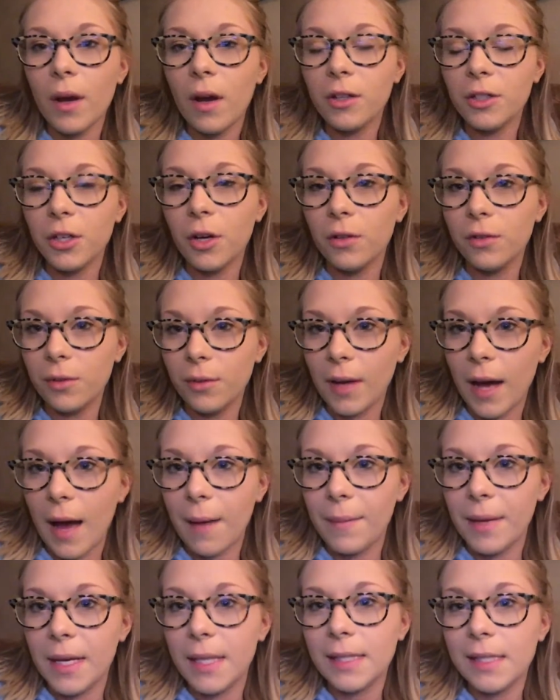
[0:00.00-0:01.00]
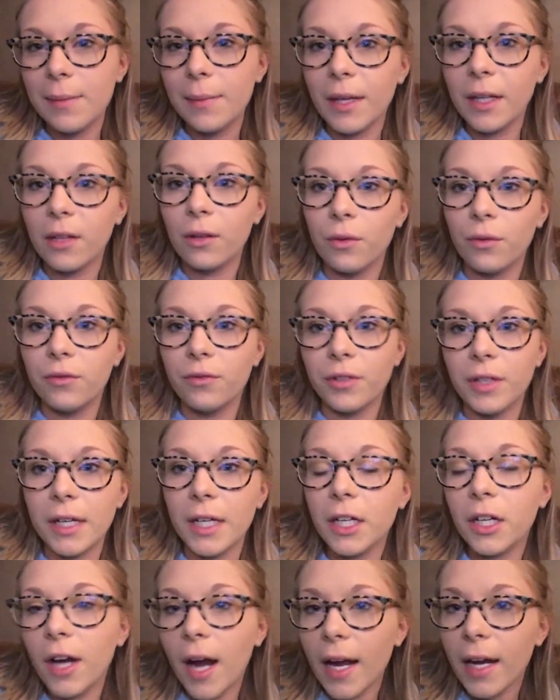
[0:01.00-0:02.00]
she also got me some like gluten-free
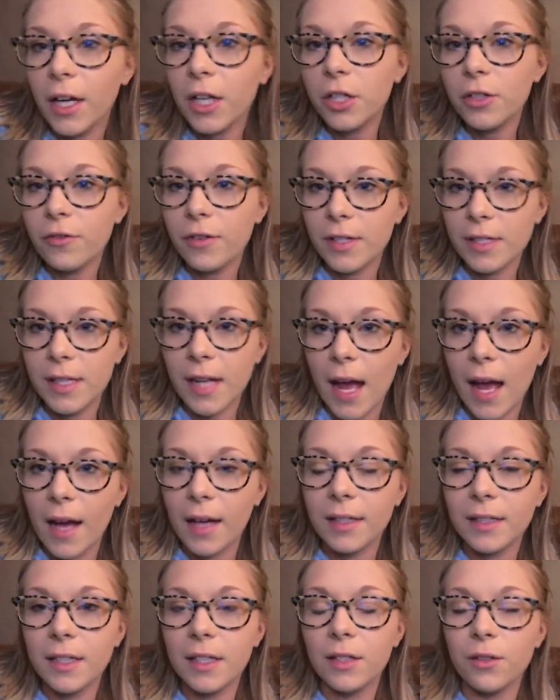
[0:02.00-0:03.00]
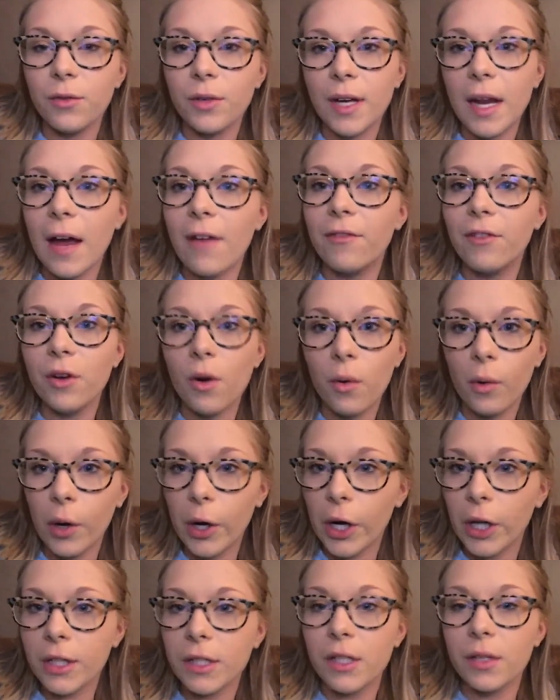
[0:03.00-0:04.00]
like crackers for snacks, and you can have
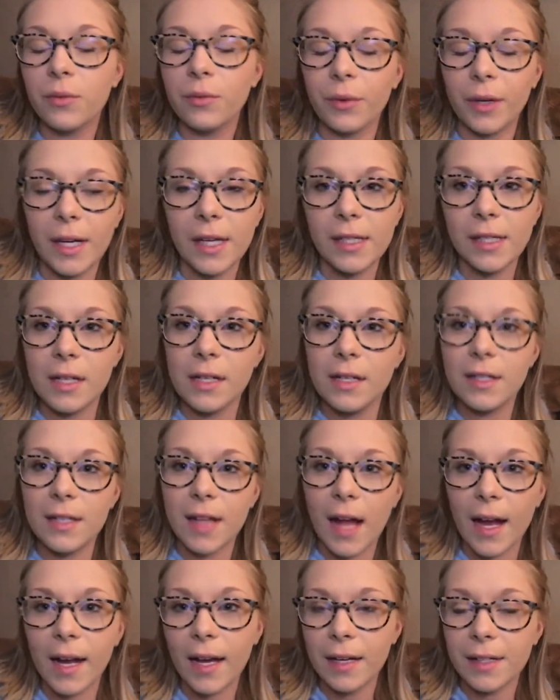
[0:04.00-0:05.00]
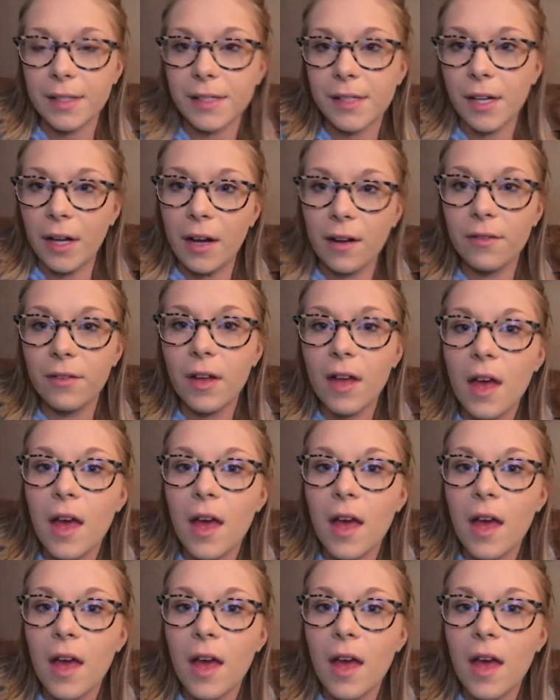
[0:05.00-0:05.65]
yogurt and raisins and that kind of stuff.